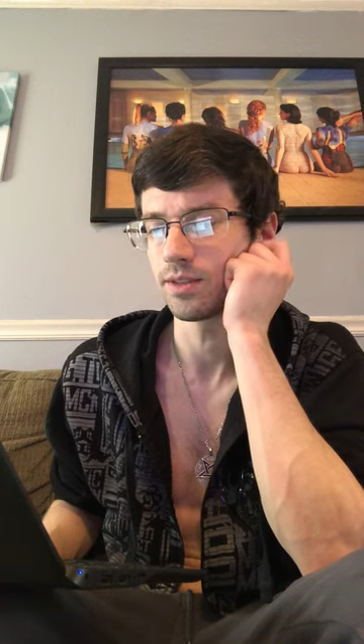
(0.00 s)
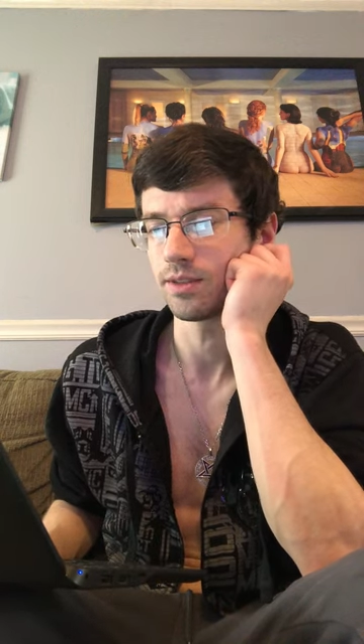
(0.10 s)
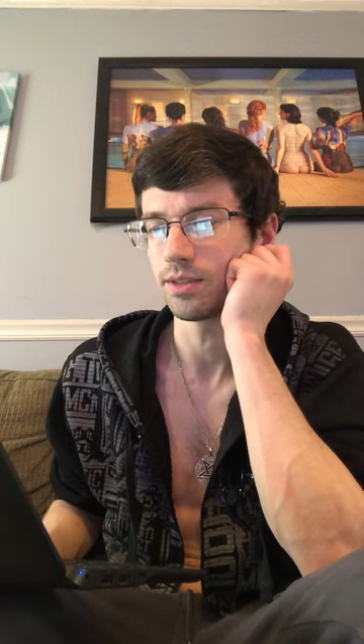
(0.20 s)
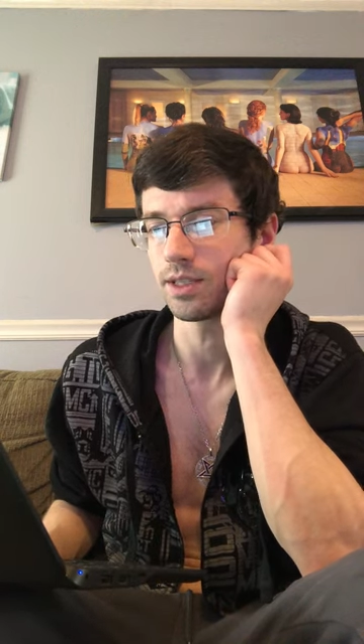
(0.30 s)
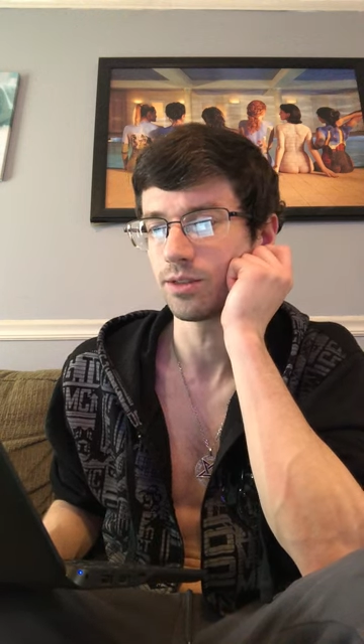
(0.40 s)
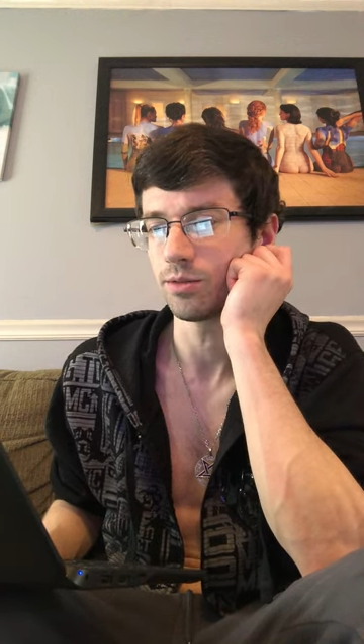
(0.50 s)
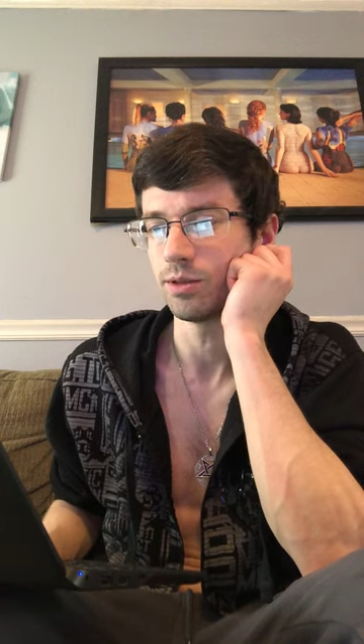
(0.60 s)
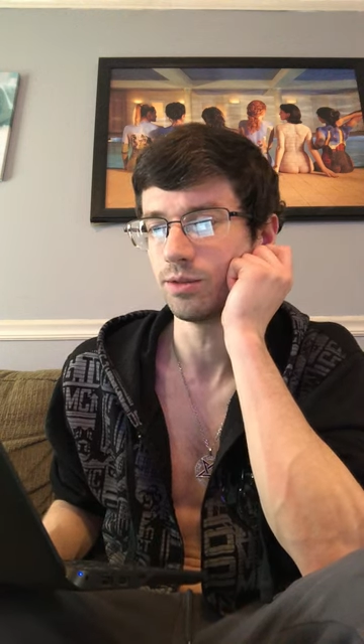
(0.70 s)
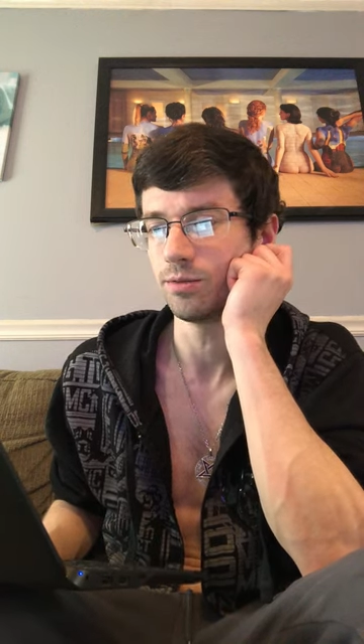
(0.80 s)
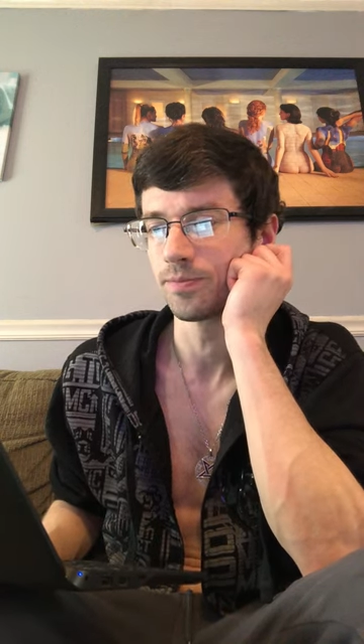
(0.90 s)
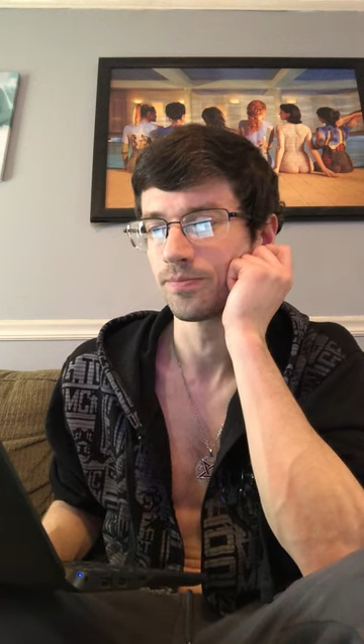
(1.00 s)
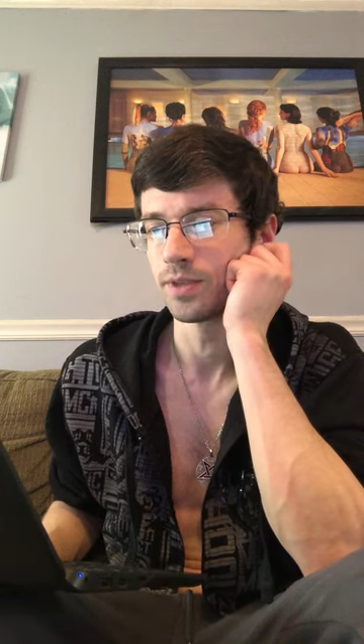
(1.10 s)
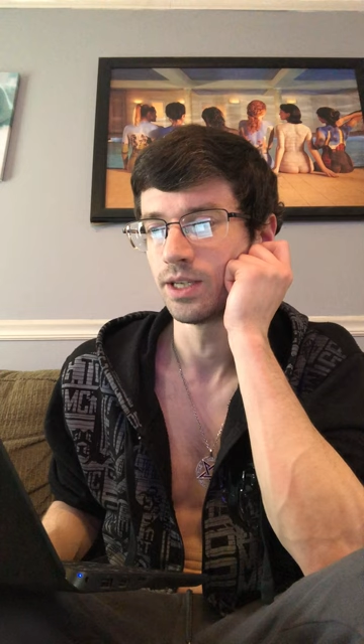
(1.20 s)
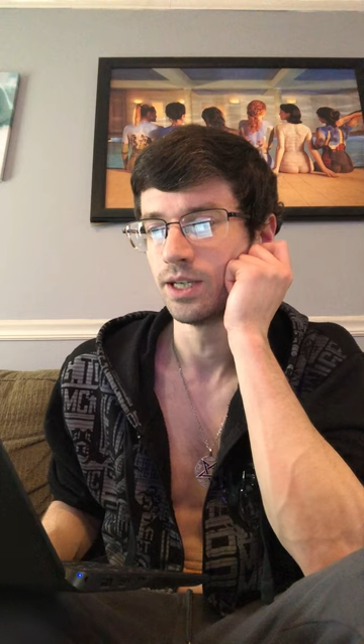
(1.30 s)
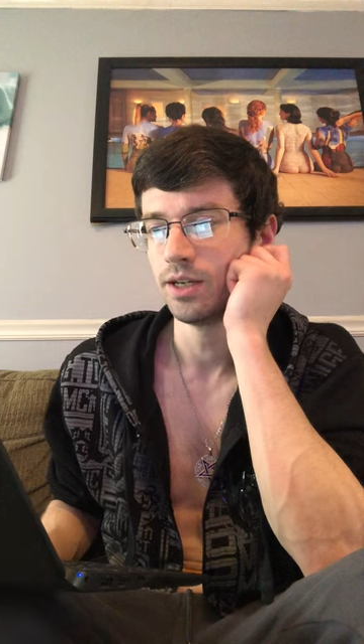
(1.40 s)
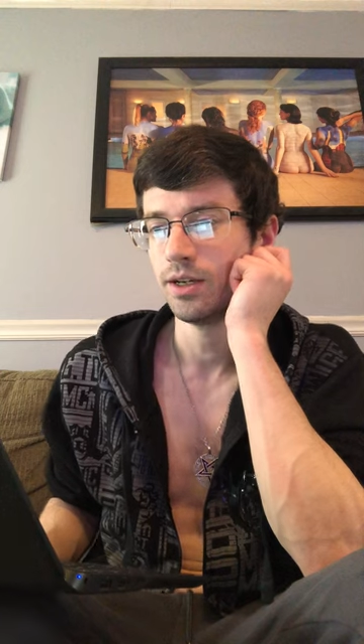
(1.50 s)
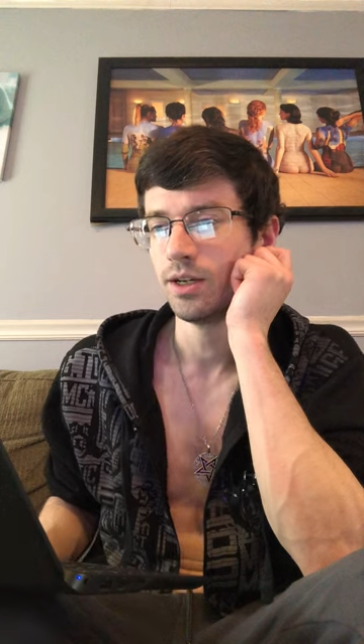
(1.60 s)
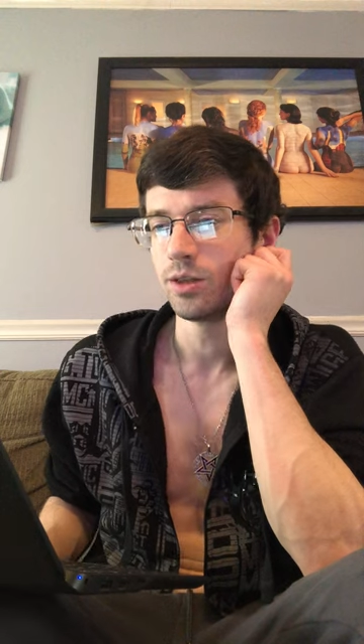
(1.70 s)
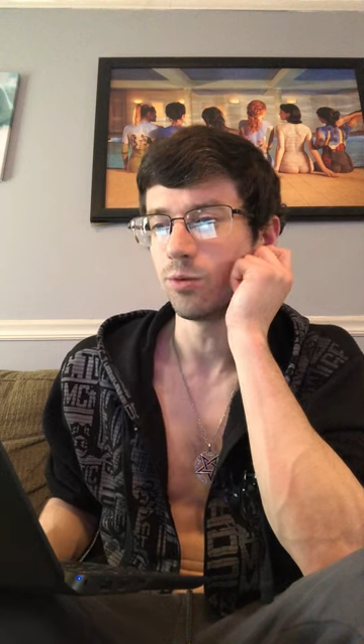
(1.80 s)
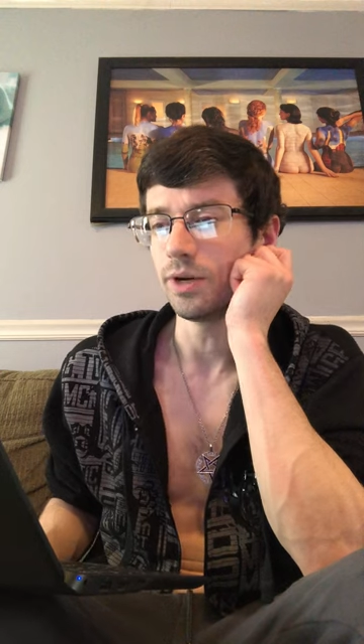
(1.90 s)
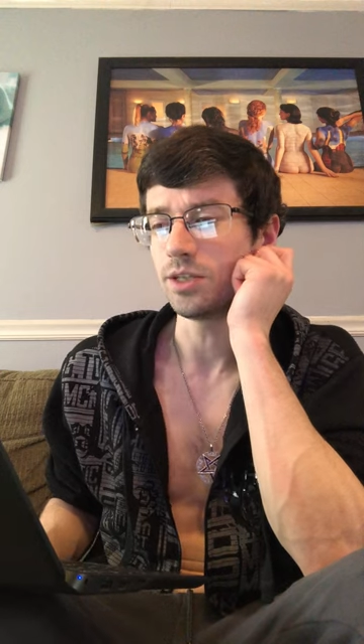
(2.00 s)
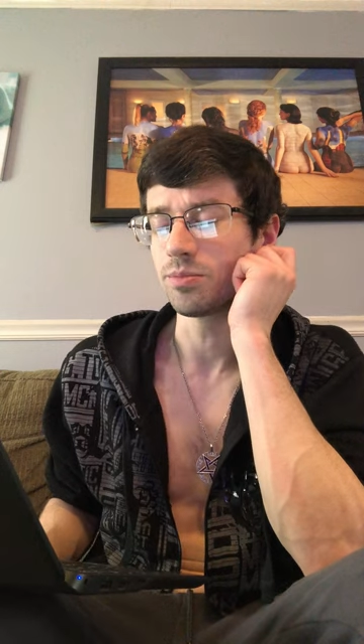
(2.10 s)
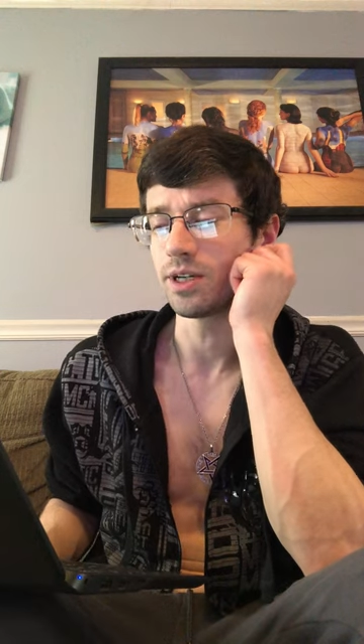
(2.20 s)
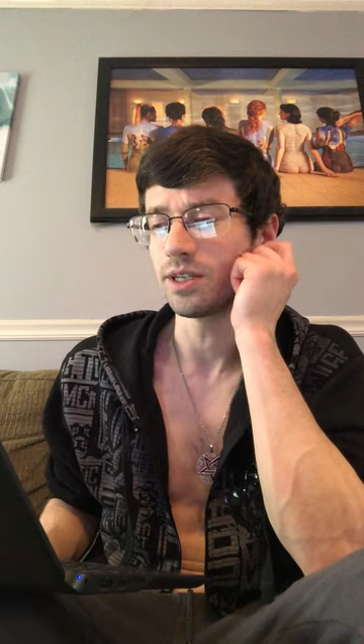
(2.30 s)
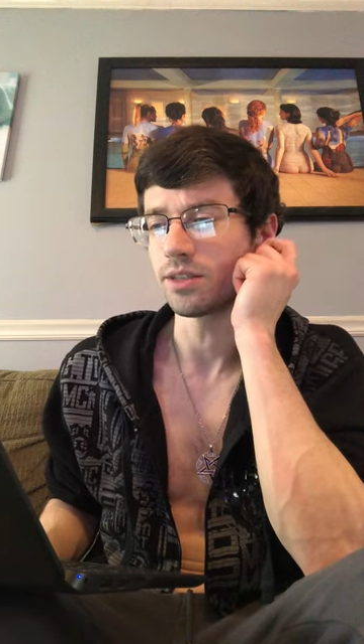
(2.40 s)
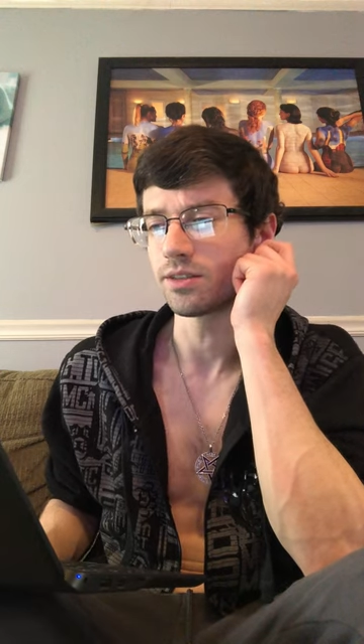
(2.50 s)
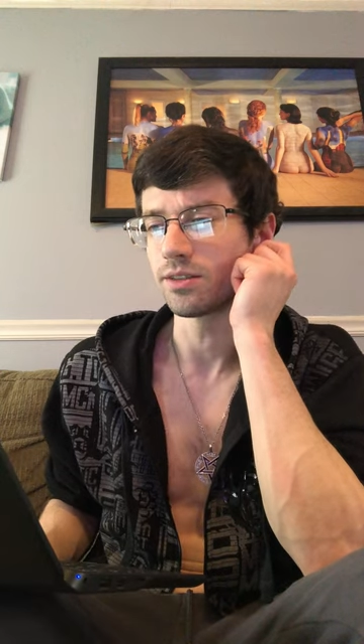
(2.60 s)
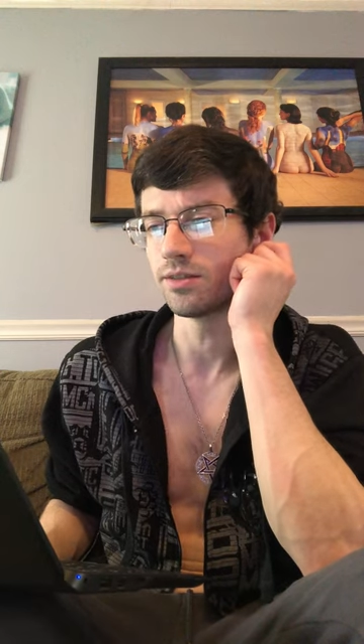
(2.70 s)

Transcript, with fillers: It's like a quote. The waste products